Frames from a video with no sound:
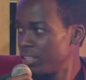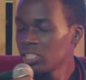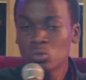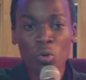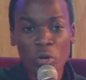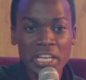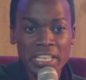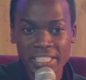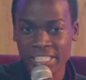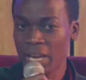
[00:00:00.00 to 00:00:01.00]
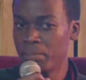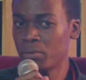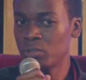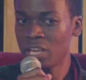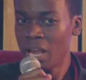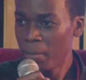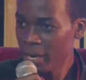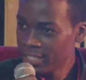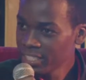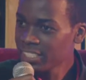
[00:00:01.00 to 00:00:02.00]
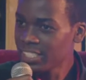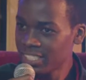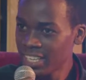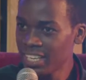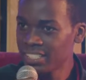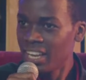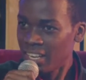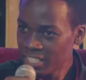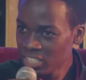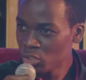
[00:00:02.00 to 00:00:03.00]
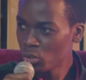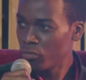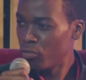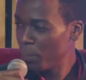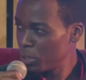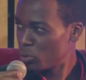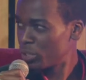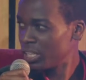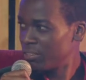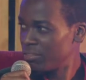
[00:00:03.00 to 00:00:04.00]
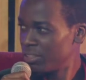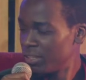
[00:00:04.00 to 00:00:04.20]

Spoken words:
These were already disciples. But Jesus says, this is not for me to give.